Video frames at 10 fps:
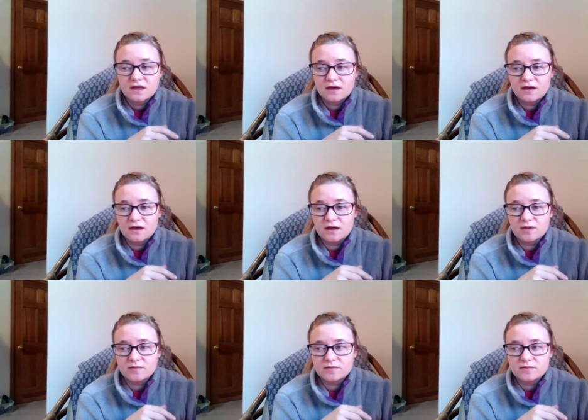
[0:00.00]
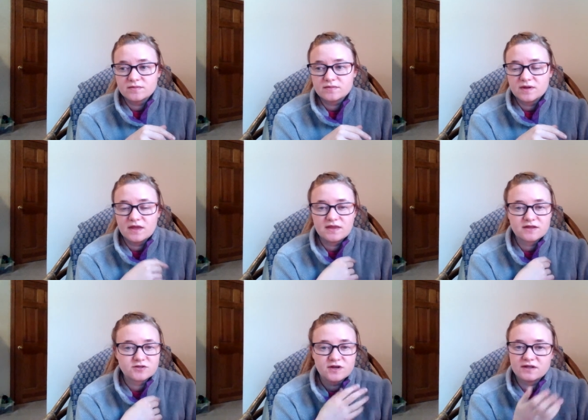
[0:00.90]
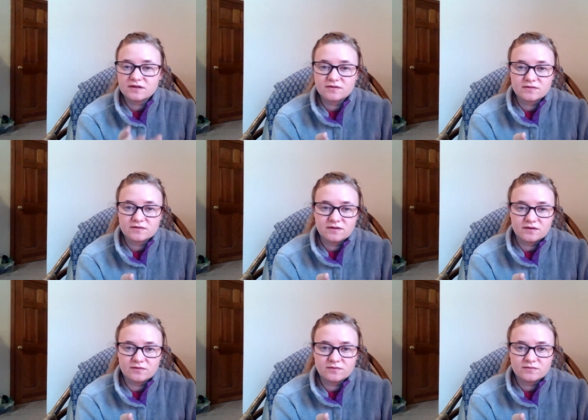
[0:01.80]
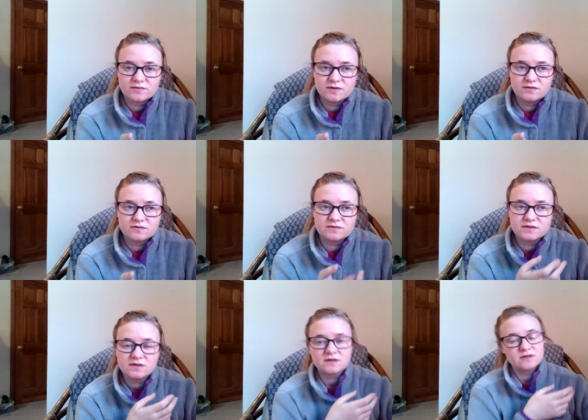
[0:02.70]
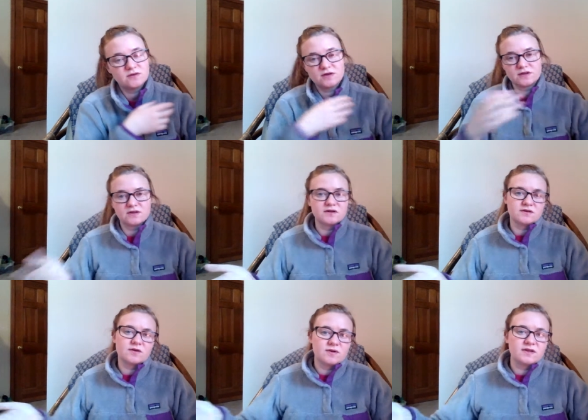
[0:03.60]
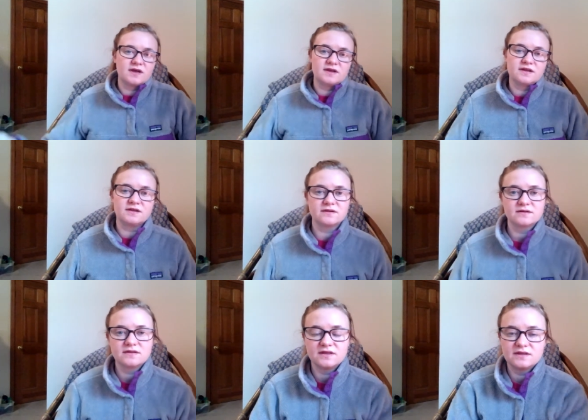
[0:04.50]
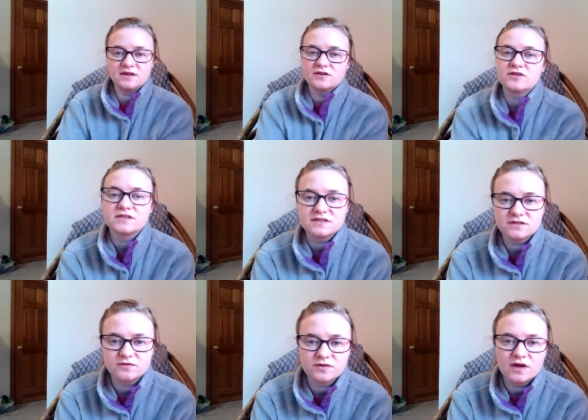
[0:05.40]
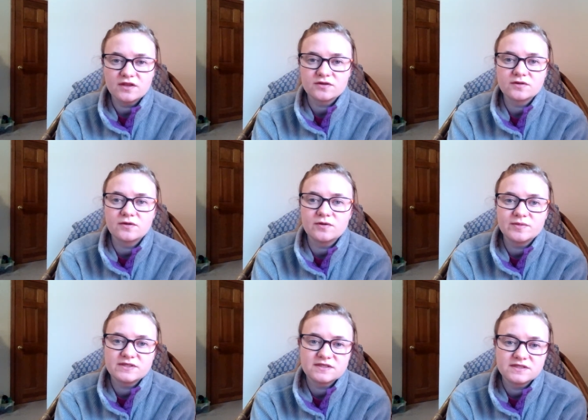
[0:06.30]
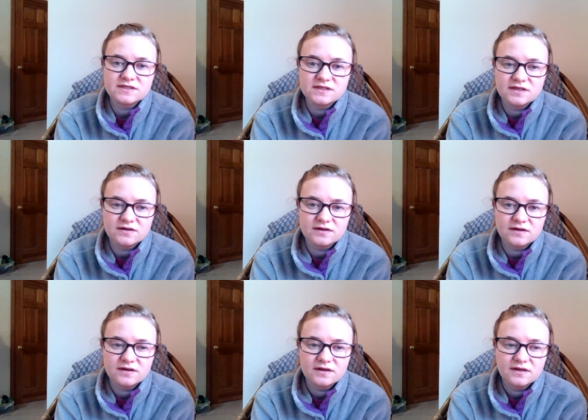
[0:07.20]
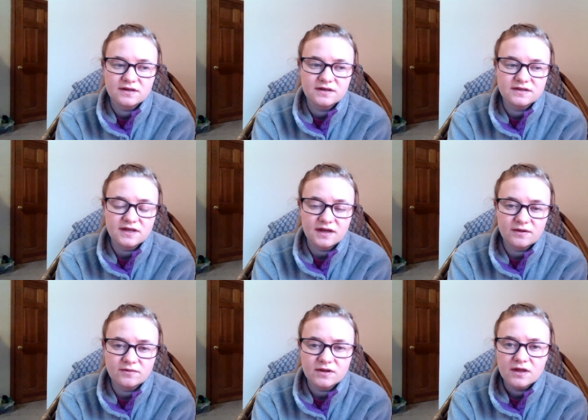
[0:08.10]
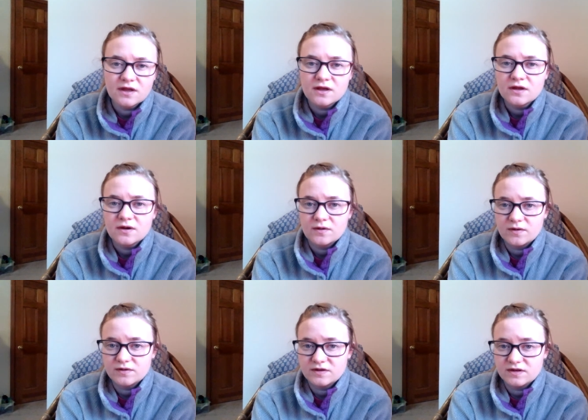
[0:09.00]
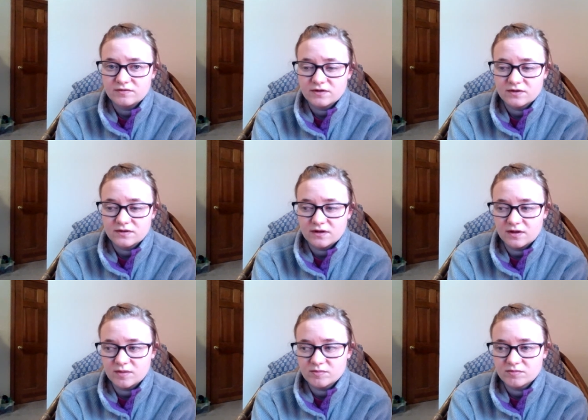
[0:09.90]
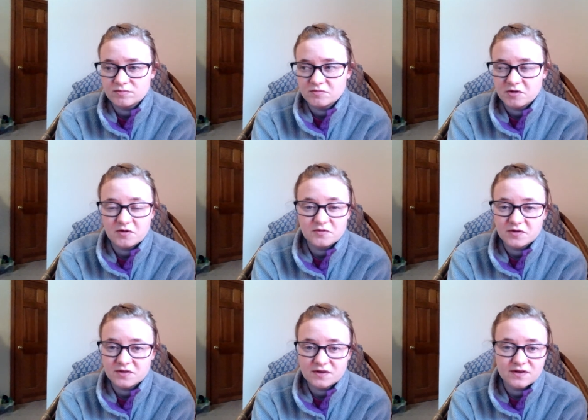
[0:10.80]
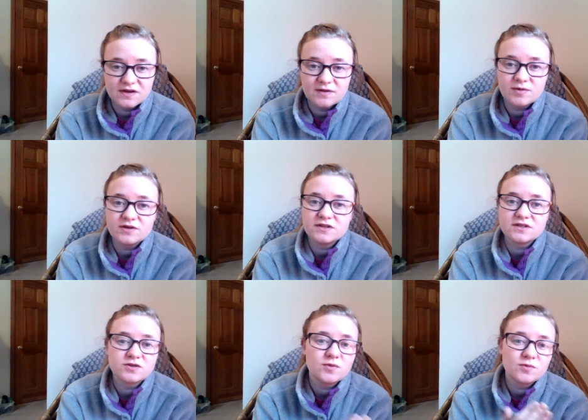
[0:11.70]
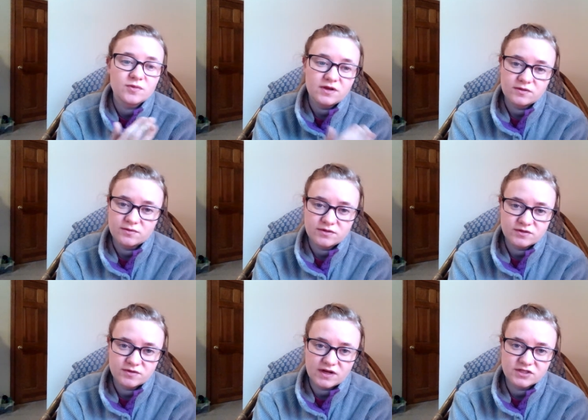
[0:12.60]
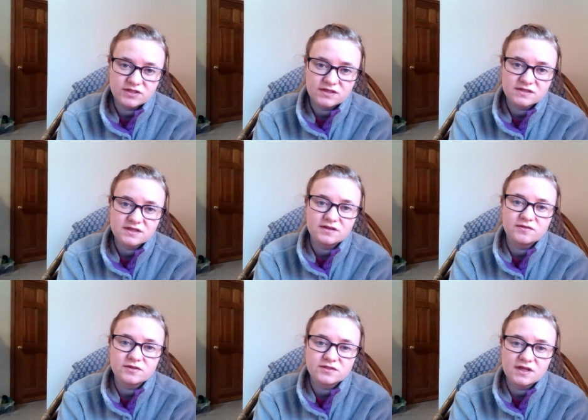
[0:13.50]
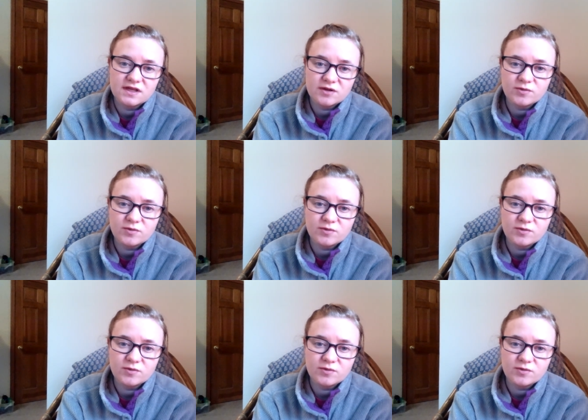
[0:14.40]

and then try to, you can go online and get the addresses for other local businesses here in town, or you could even go further, and I want you to just read through the directions, and if there's any